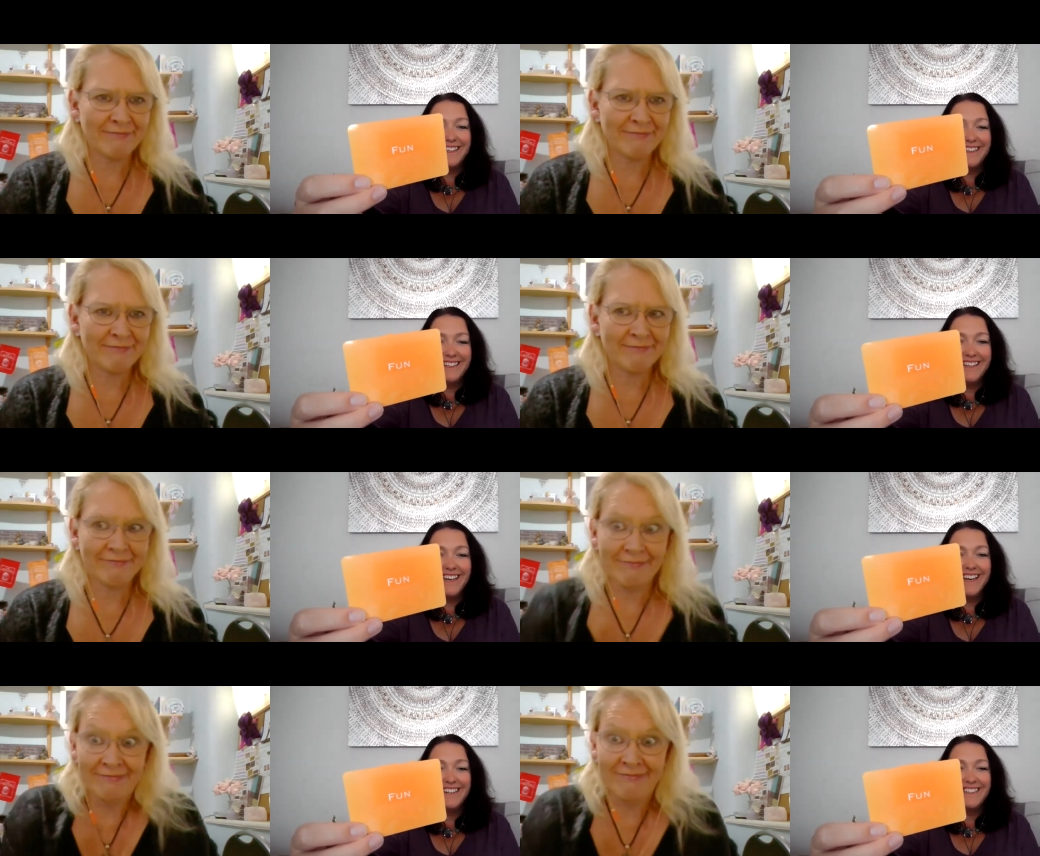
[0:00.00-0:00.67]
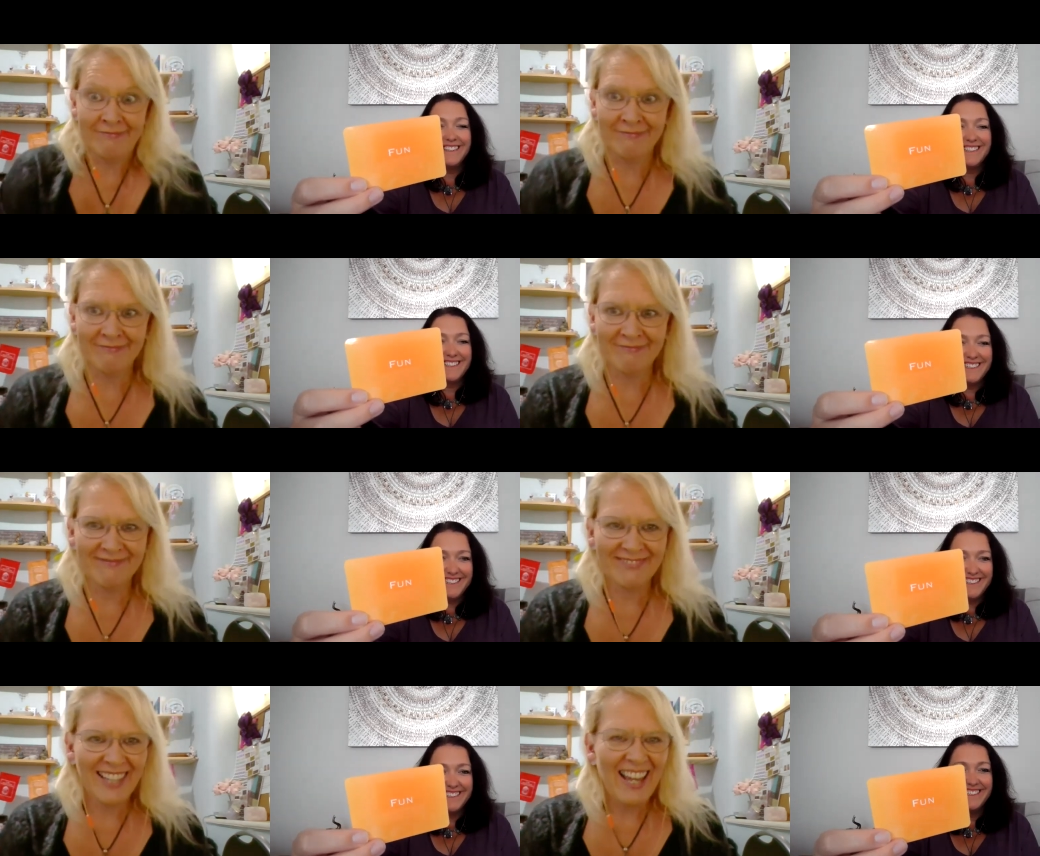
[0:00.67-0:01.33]
Speaker 1: yeah.
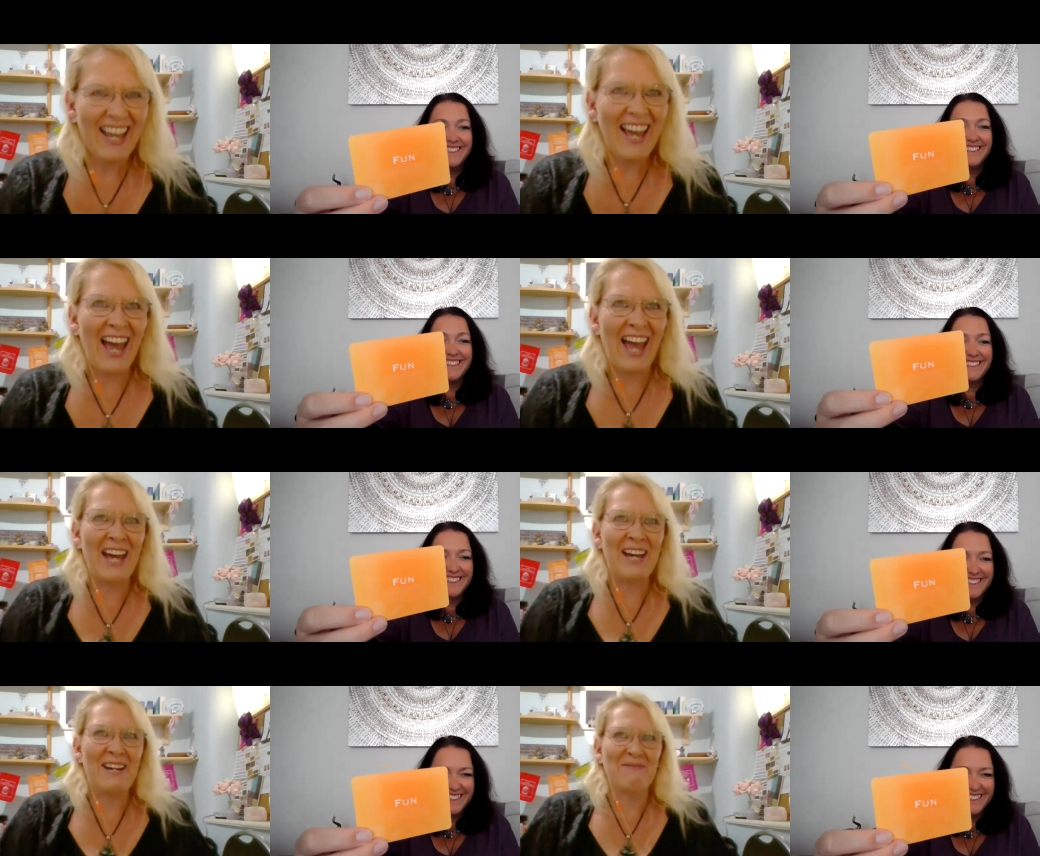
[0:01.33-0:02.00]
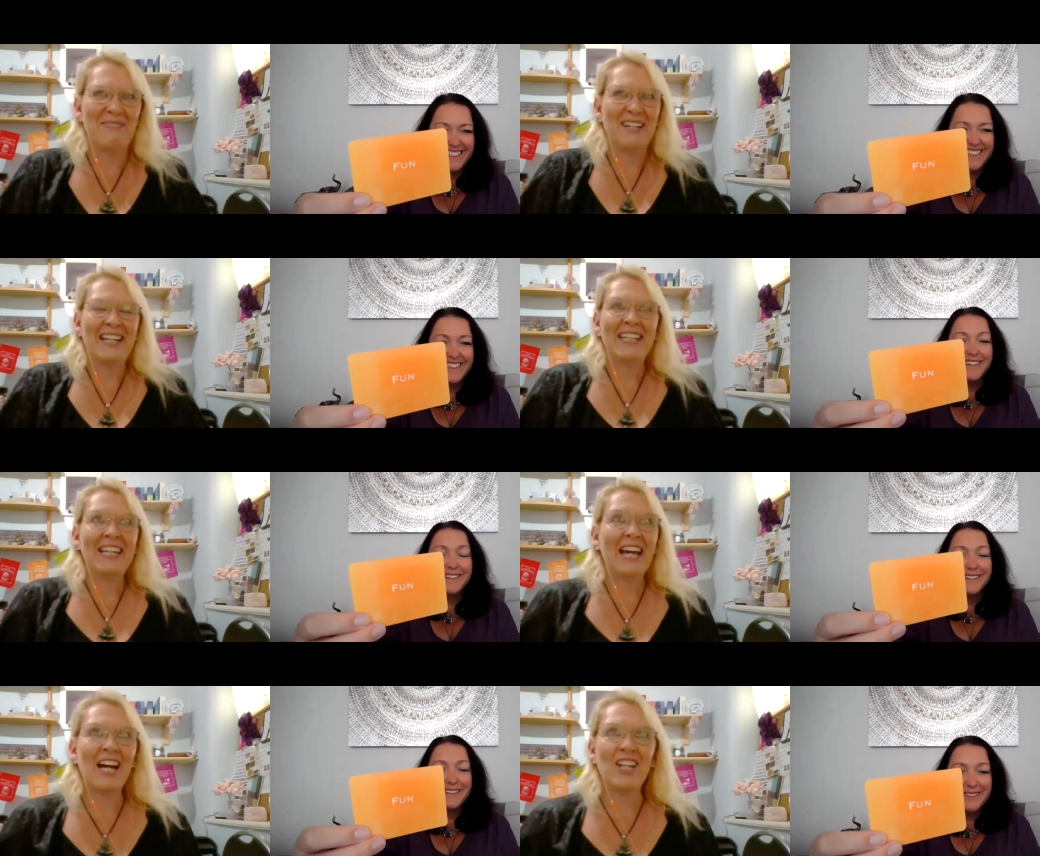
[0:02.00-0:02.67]
Um,
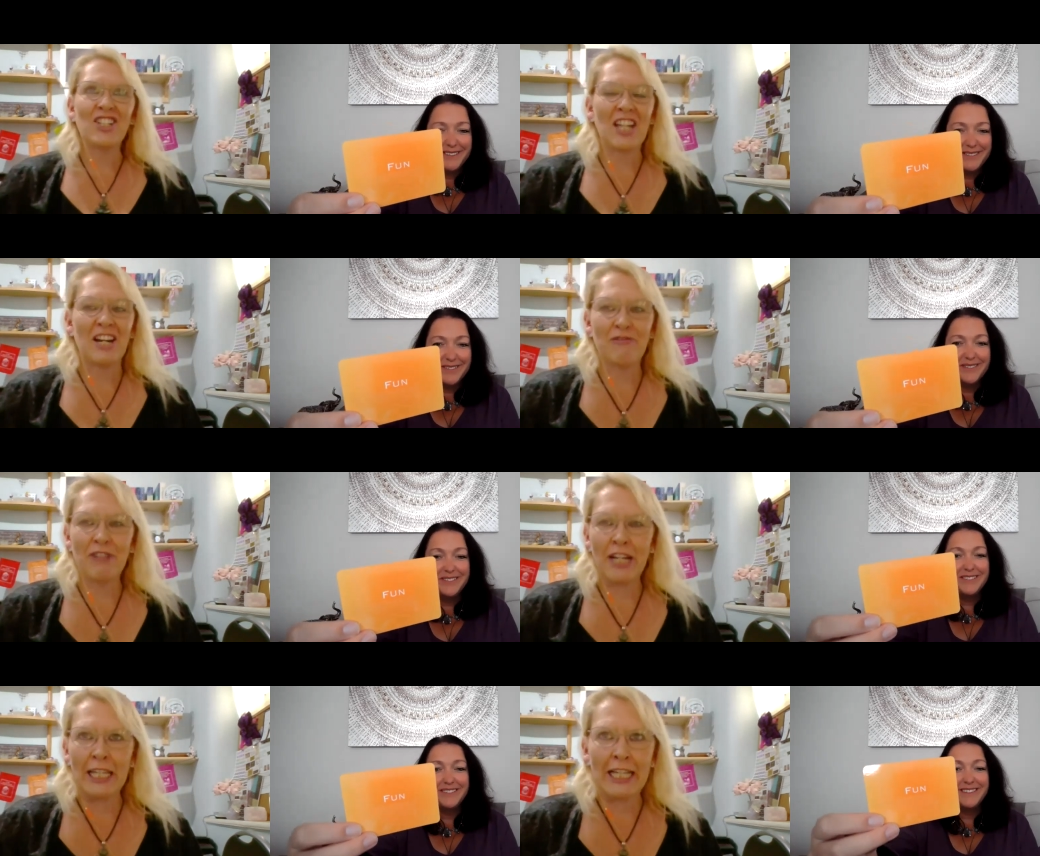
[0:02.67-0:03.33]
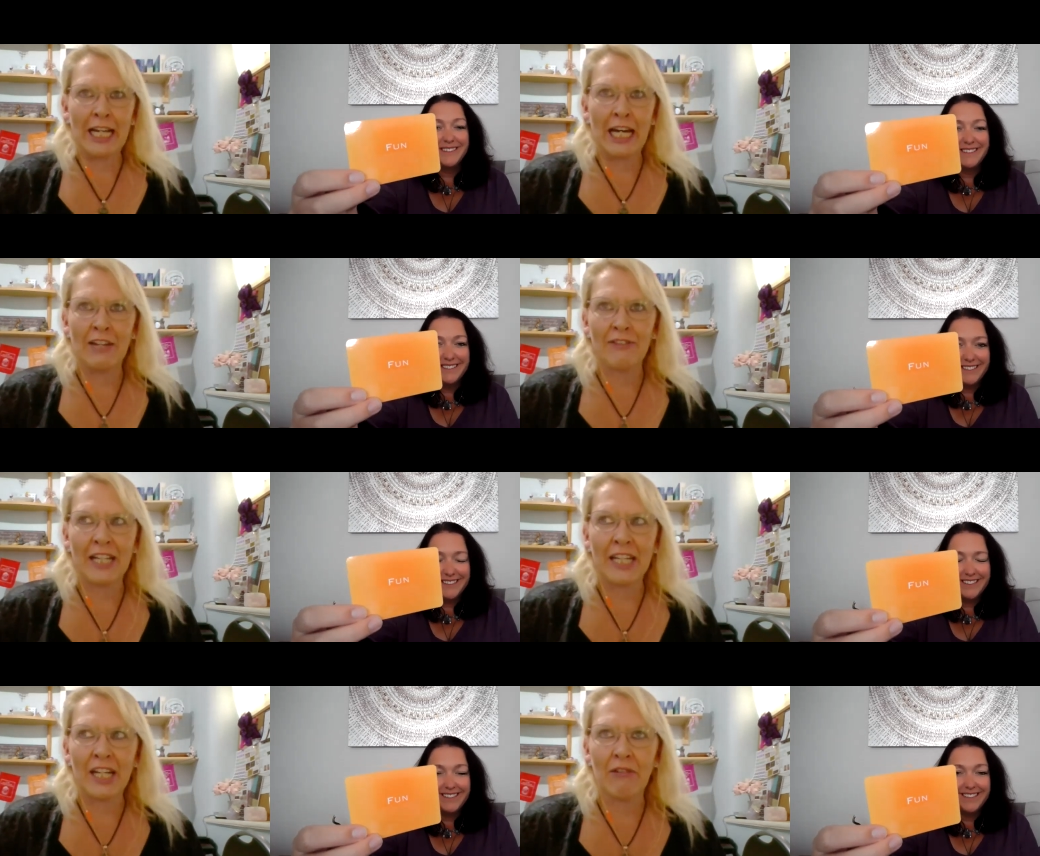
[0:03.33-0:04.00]
yeah, just kind of really kind of
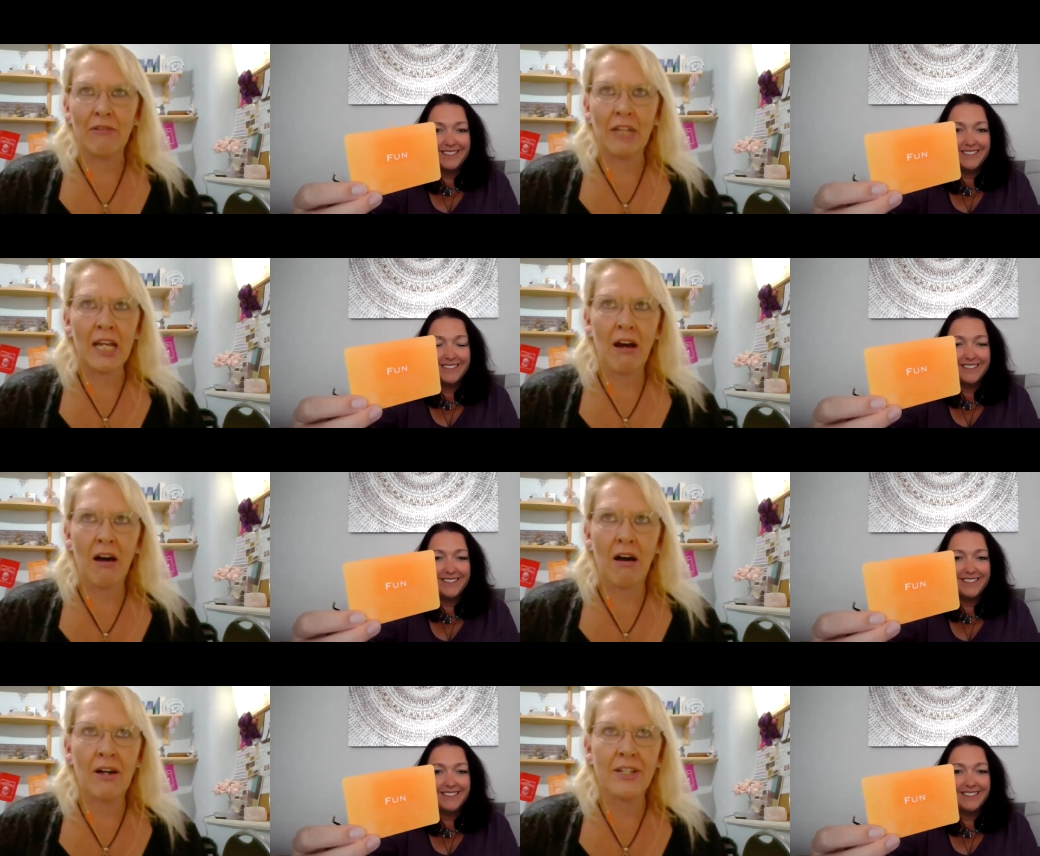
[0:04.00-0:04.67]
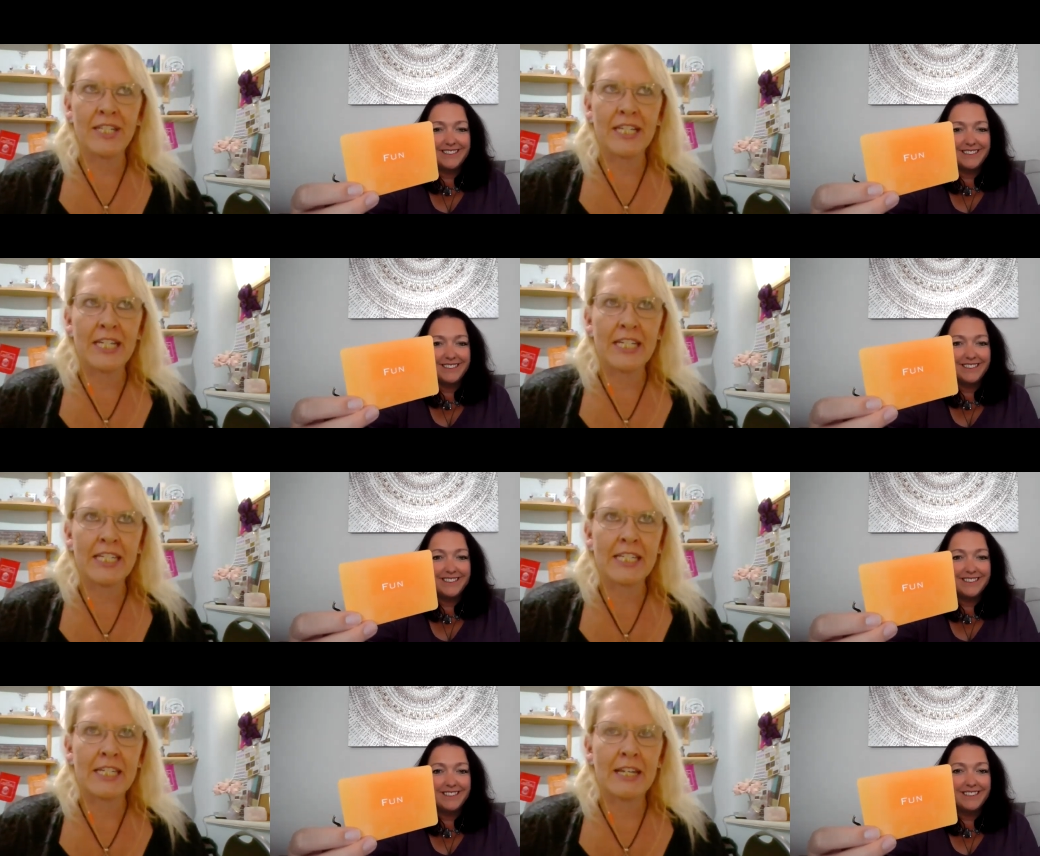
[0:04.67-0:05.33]
like, you know, light-hearted,
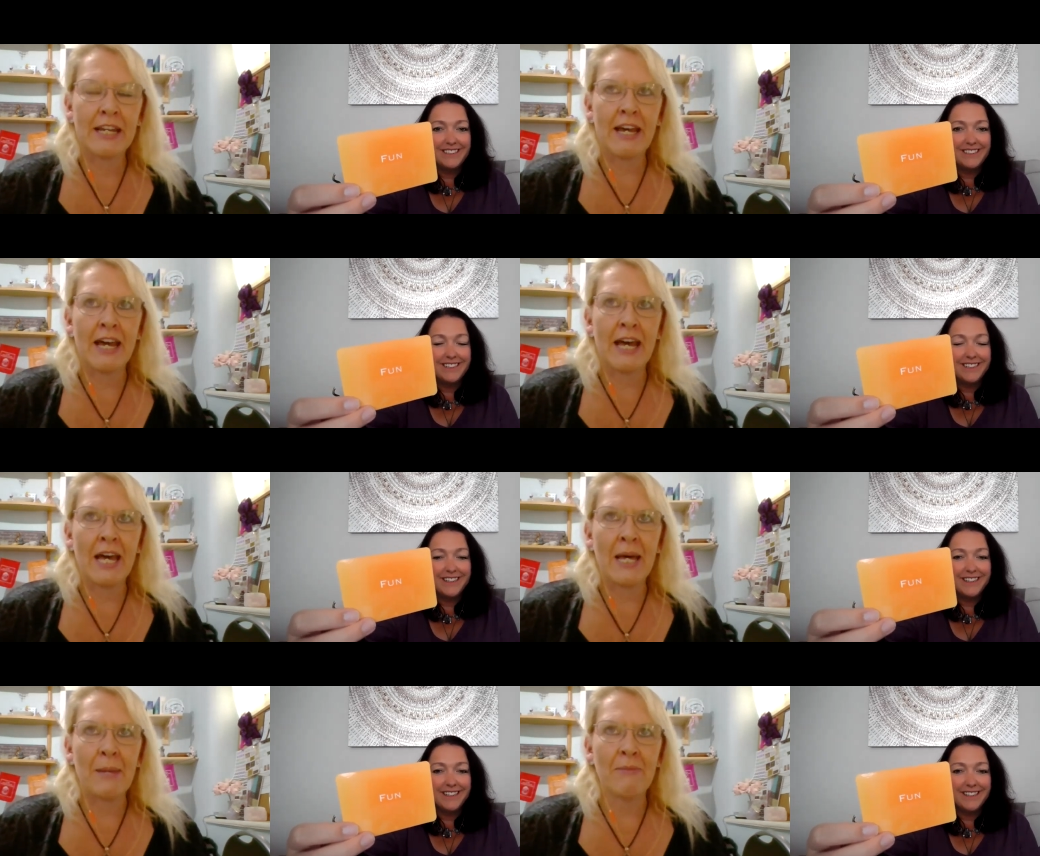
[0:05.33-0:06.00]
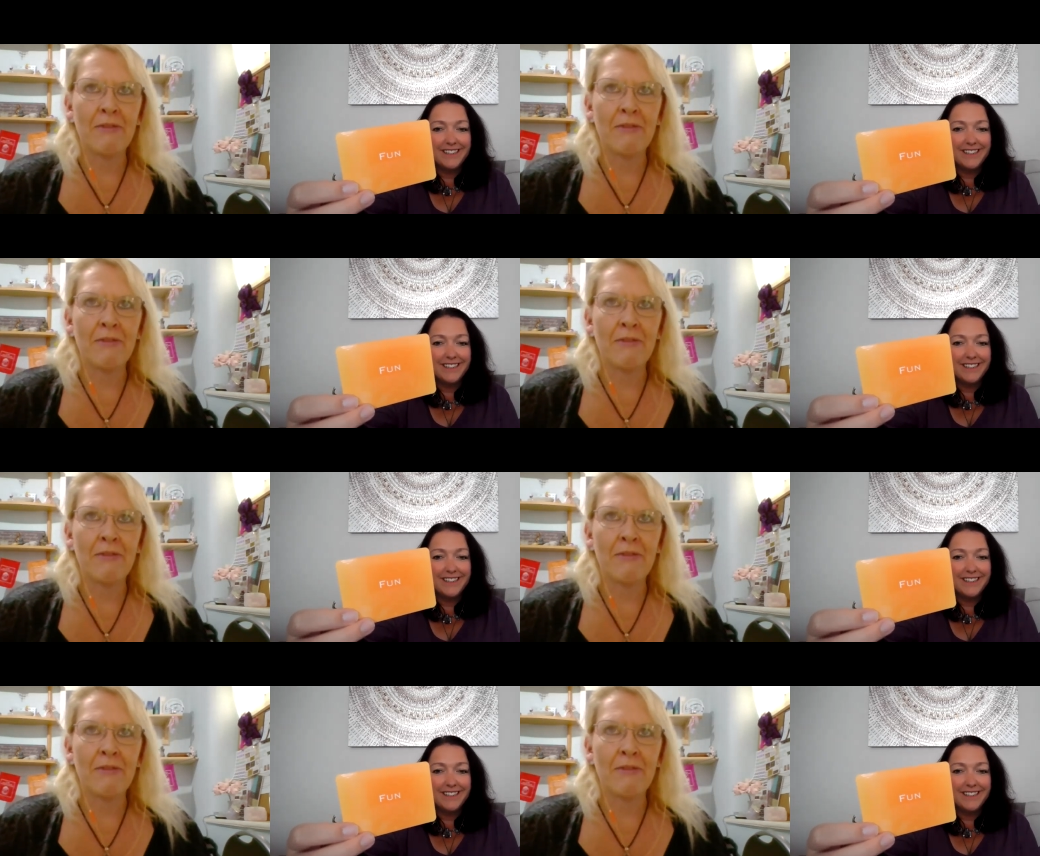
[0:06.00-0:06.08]
um,